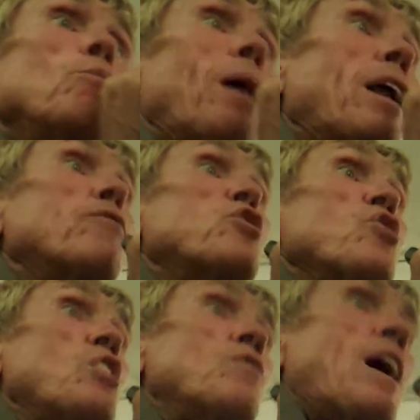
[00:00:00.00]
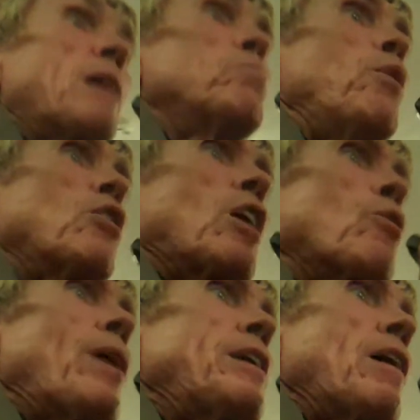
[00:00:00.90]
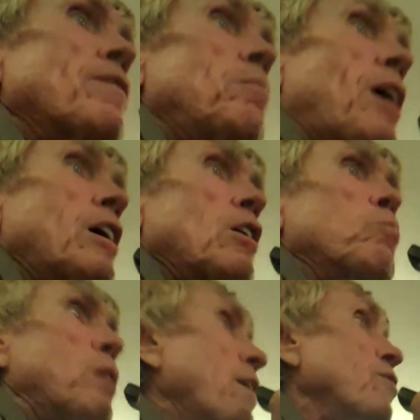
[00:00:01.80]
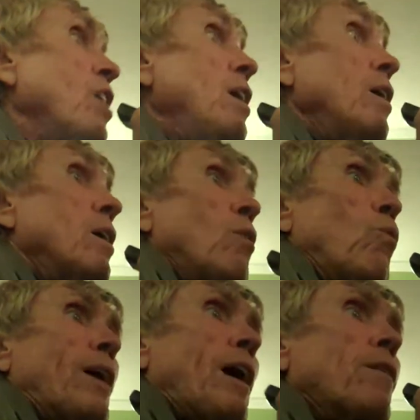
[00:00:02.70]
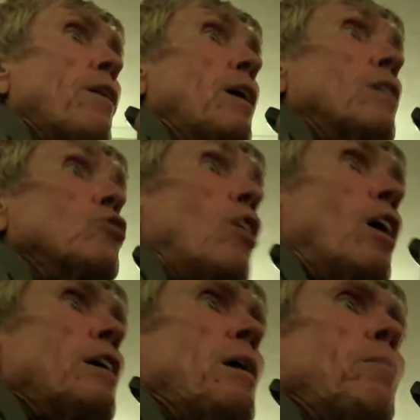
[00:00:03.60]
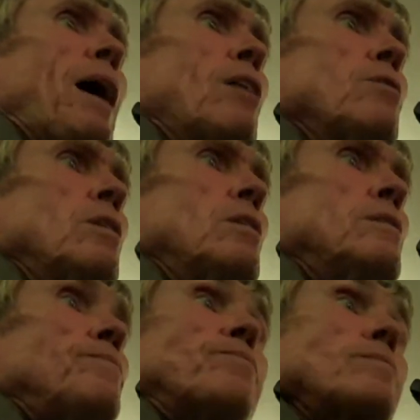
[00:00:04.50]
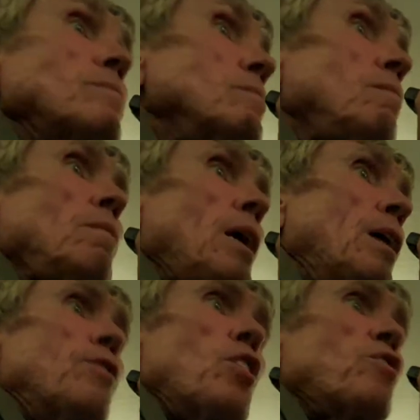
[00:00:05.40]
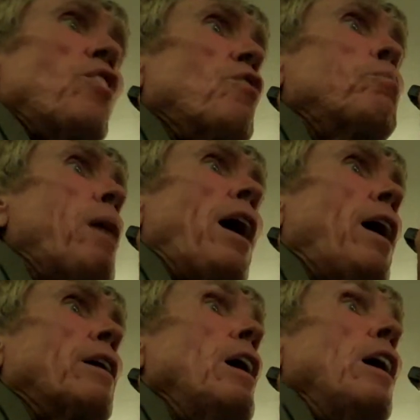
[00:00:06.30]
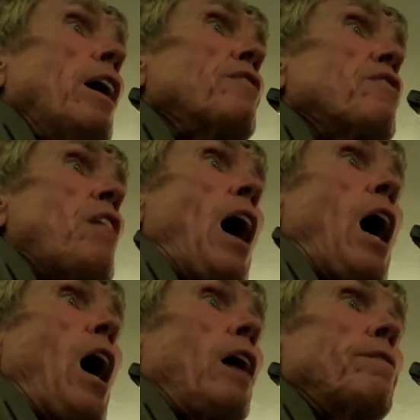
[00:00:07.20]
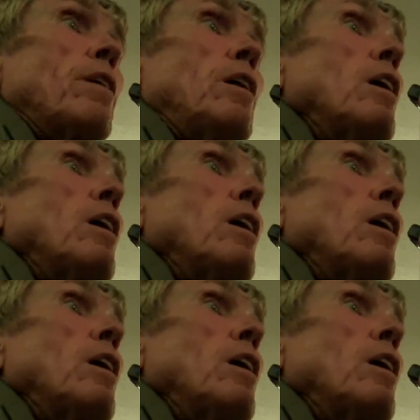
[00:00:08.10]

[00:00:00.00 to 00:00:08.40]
You might have seen that book already on the marketplace. What are they talking about? This is big. It's not